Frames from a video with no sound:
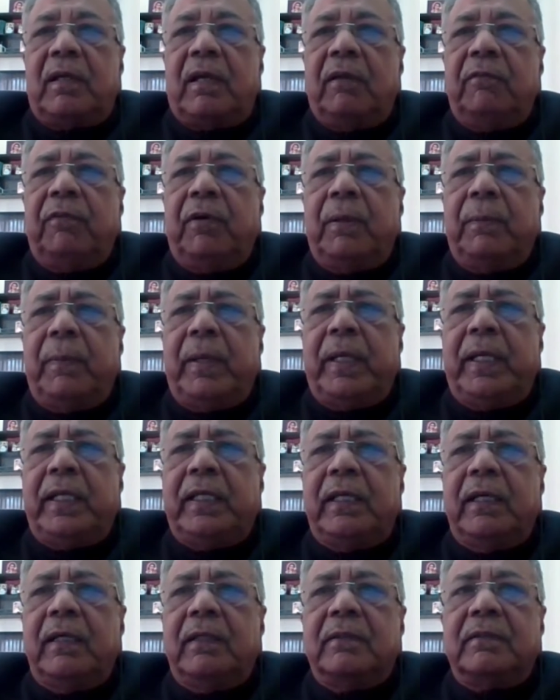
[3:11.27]
for many
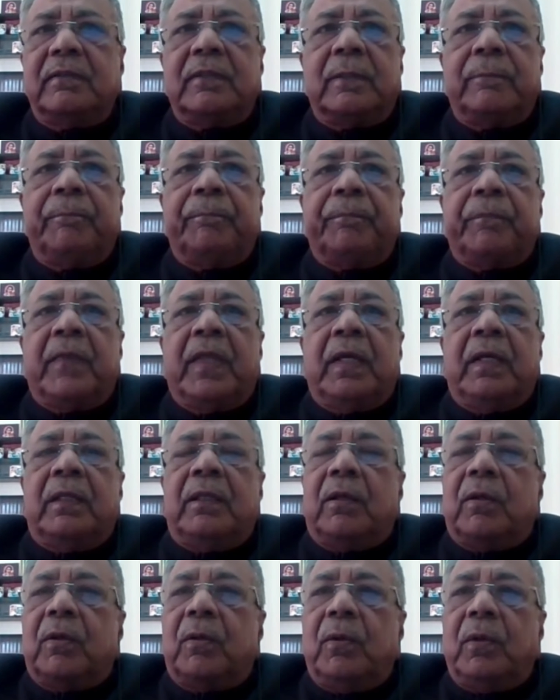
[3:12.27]
years.
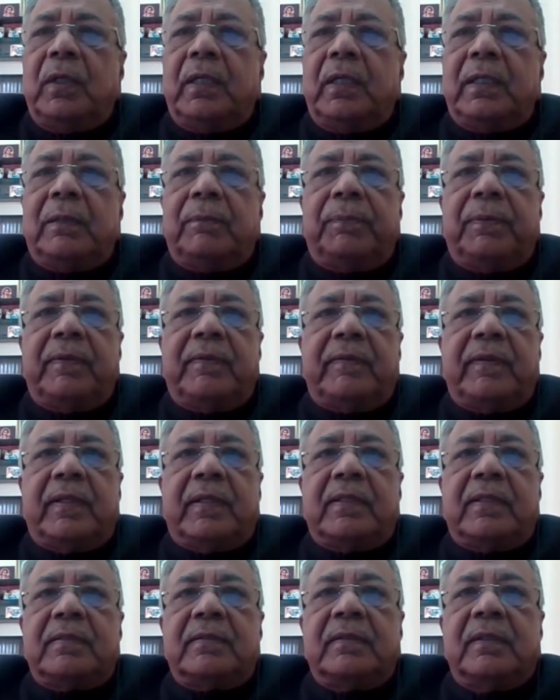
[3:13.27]
The code
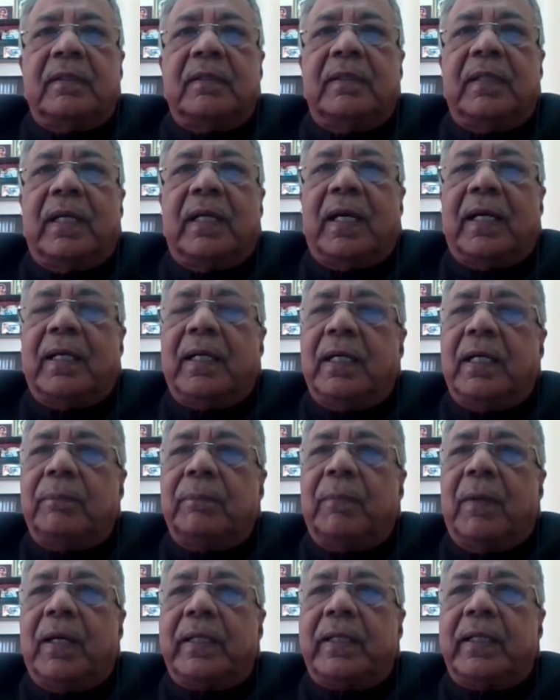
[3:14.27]
represents the
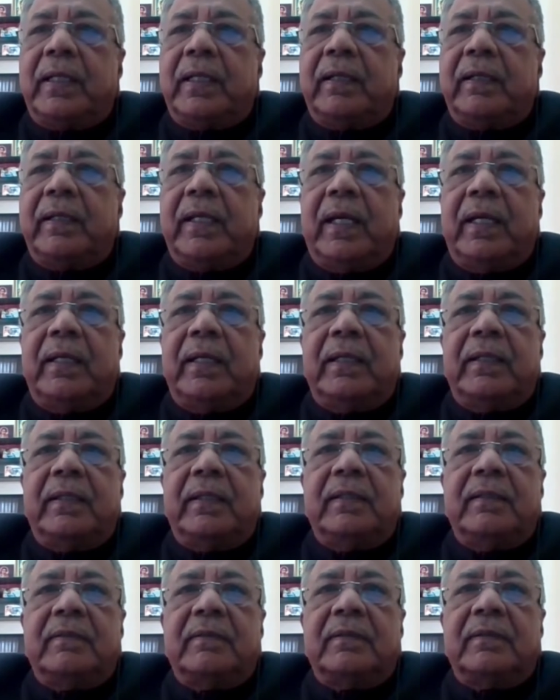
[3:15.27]
current market
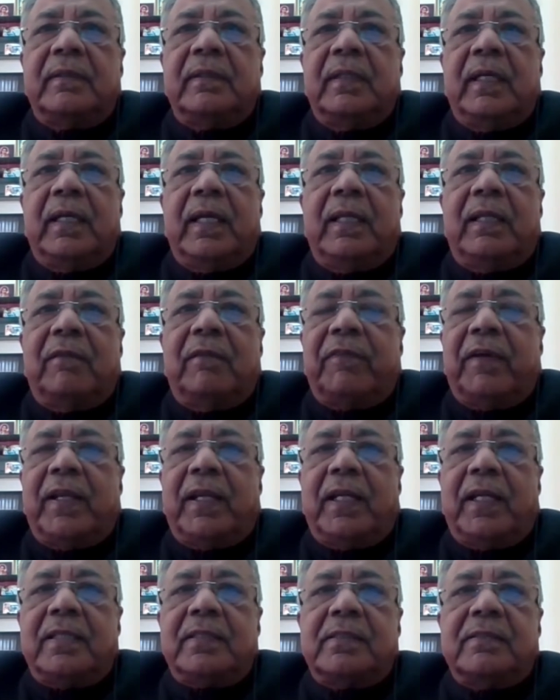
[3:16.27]
realities in the
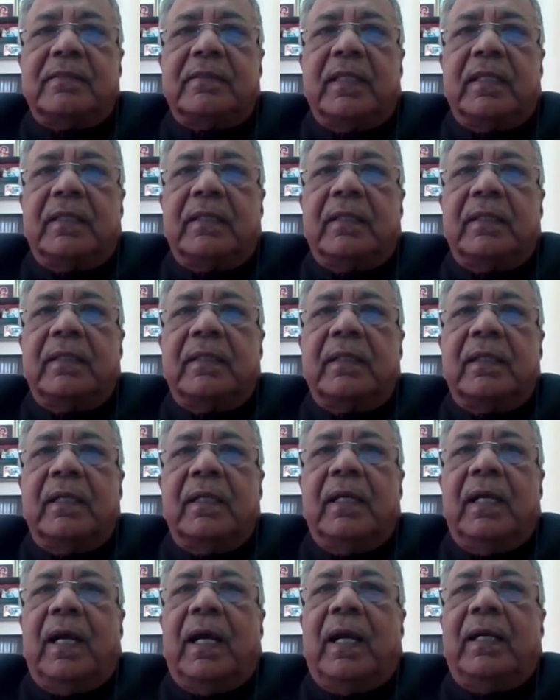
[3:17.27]
financial sector
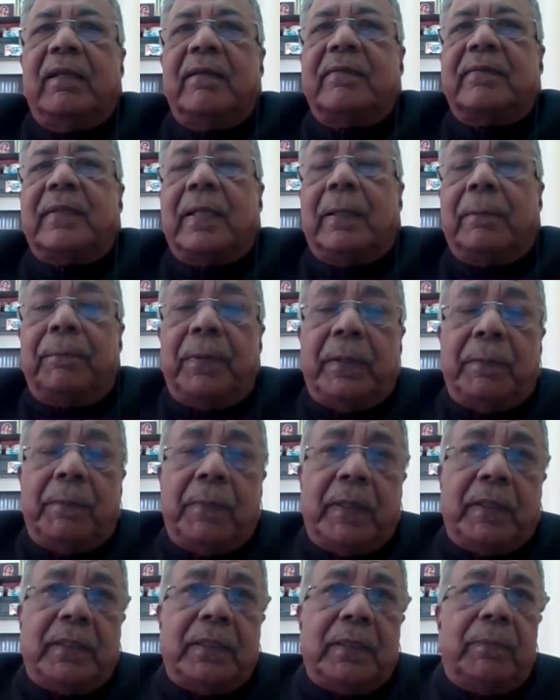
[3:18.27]
and is
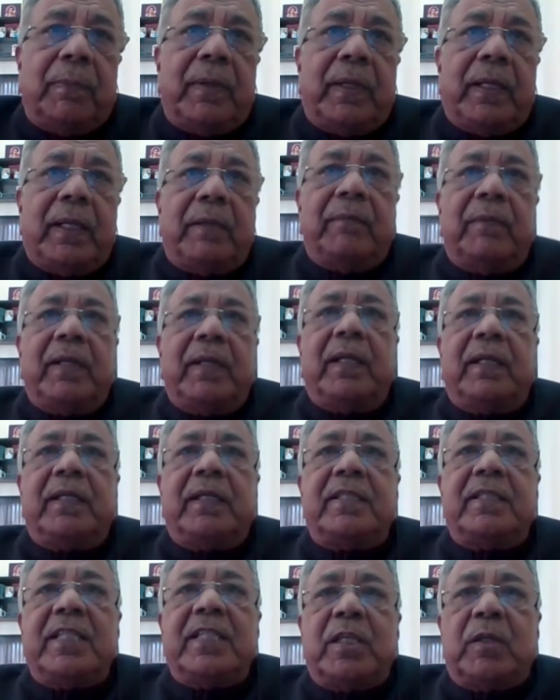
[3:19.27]
supplemented by a very
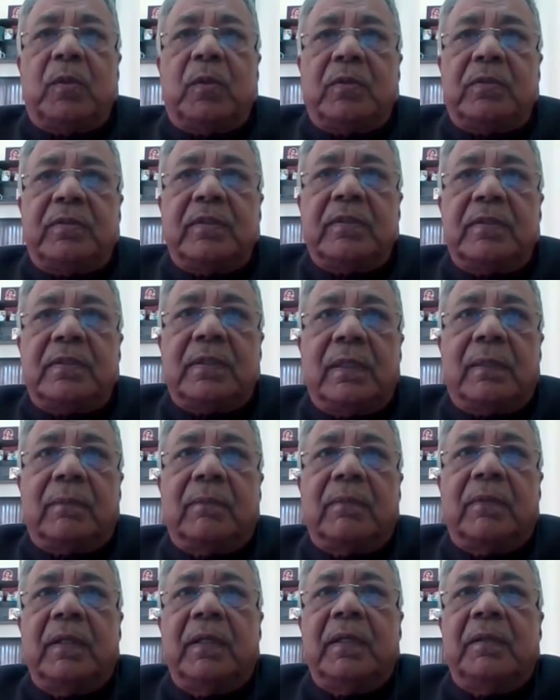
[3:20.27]
rich
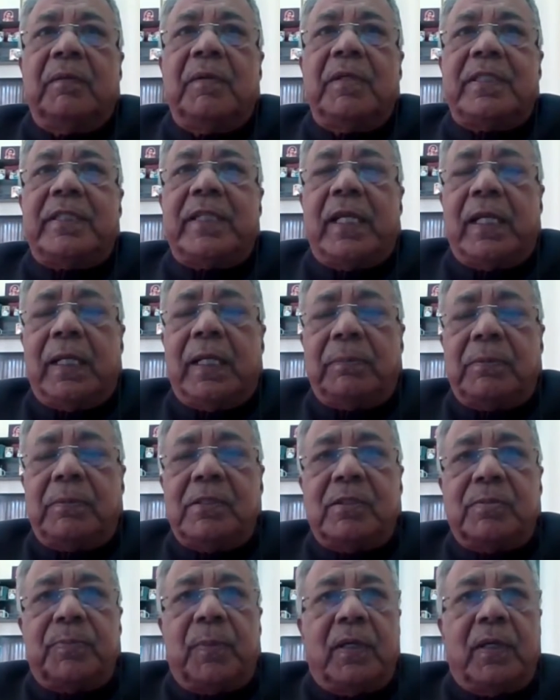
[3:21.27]
ecosystem which
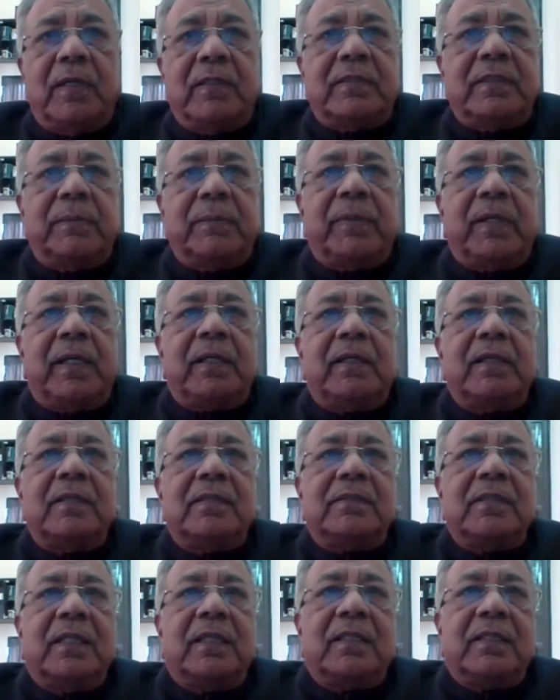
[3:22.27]
enables
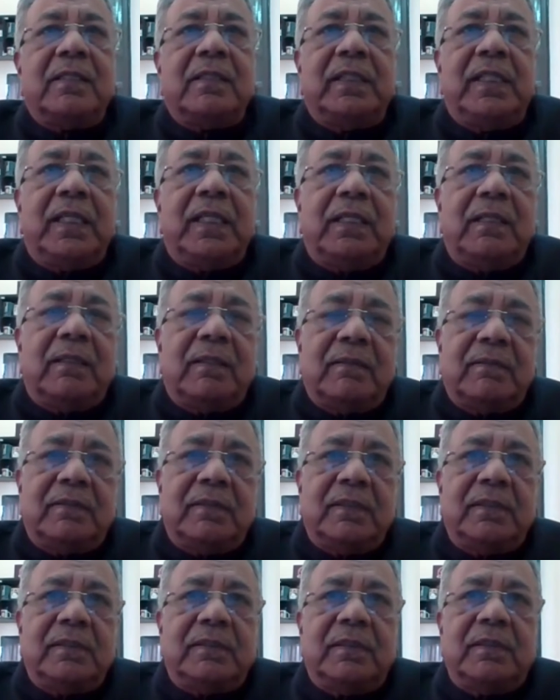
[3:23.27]
policymakers and legal
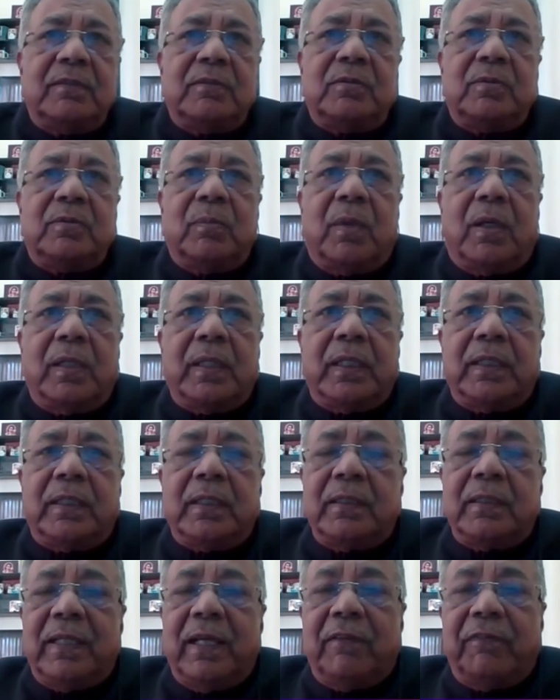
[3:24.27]
researchers to
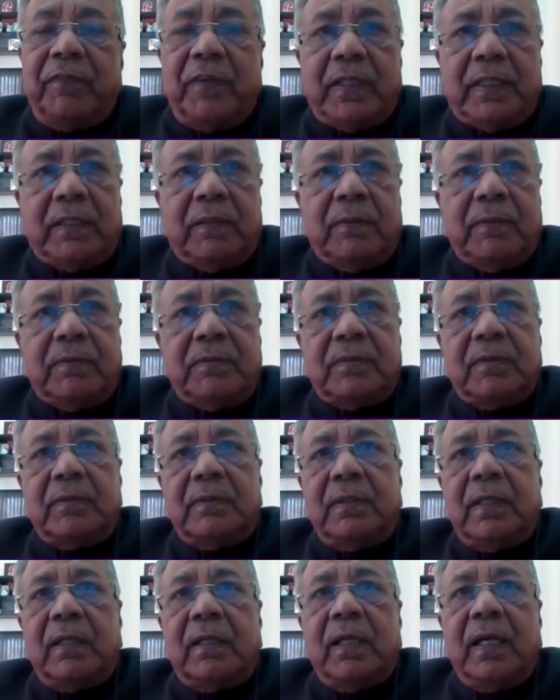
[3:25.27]
monitor the effectiveness
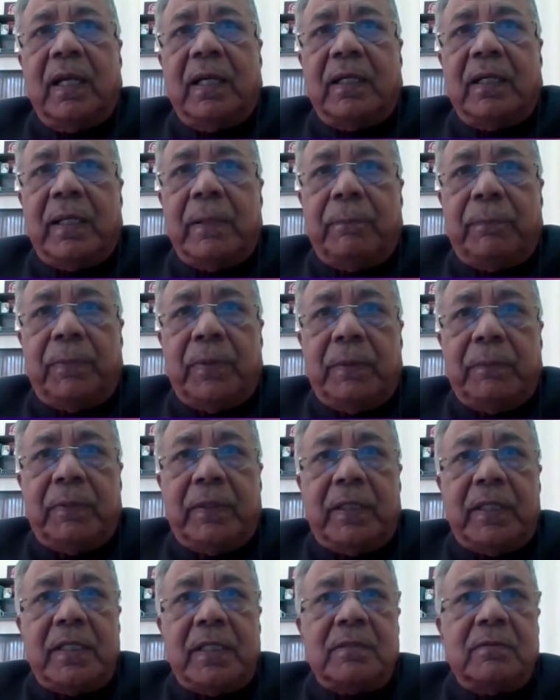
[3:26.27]
and the
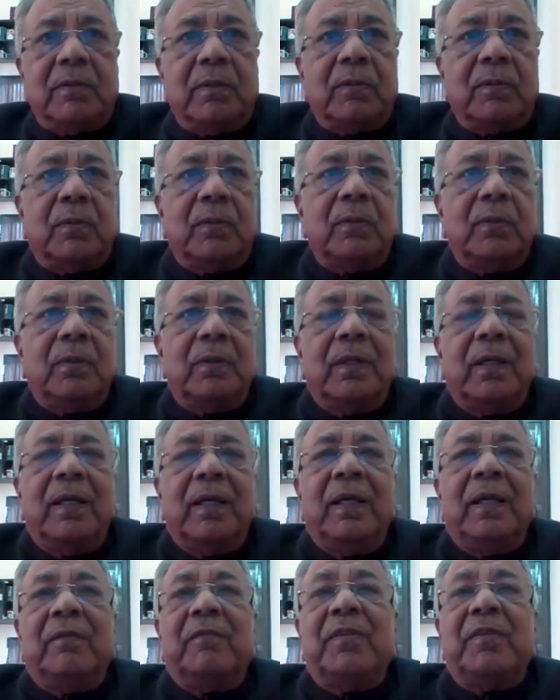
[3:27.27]
implementation of the code,
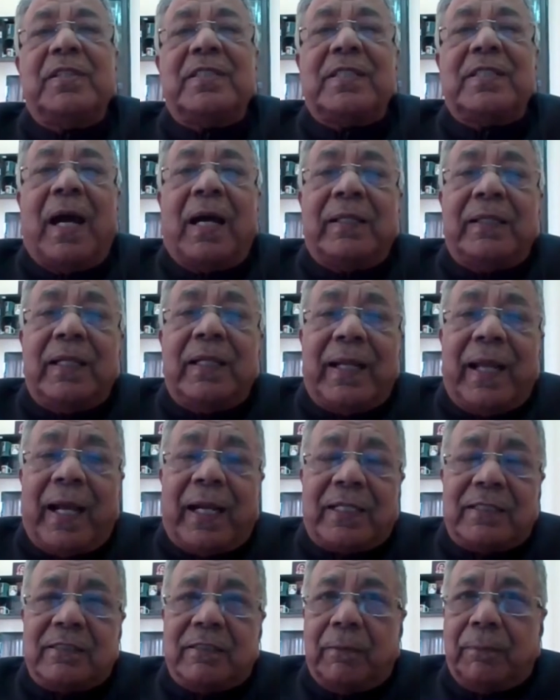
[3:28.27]
which other
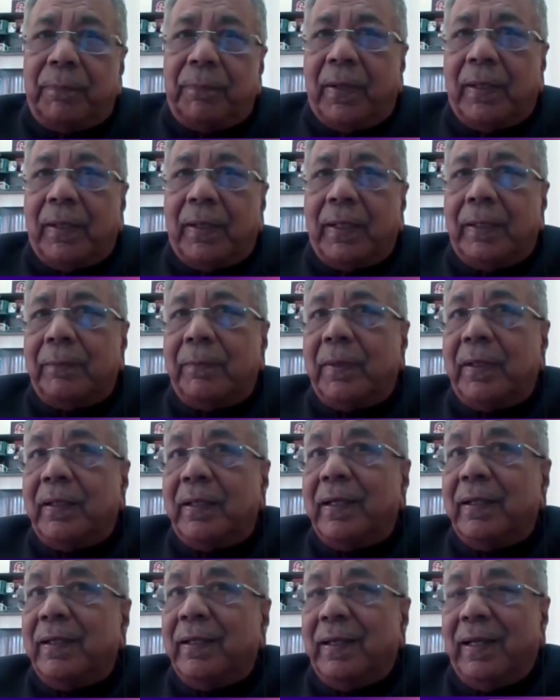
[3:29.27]
acts of
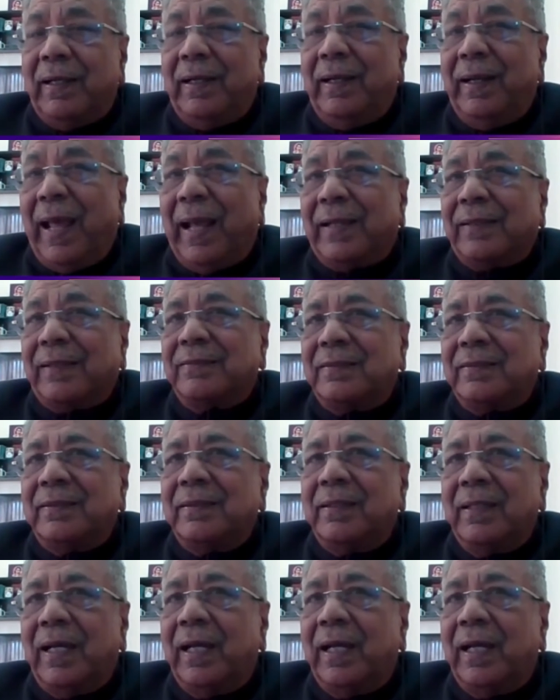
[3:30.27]
parliament lacks.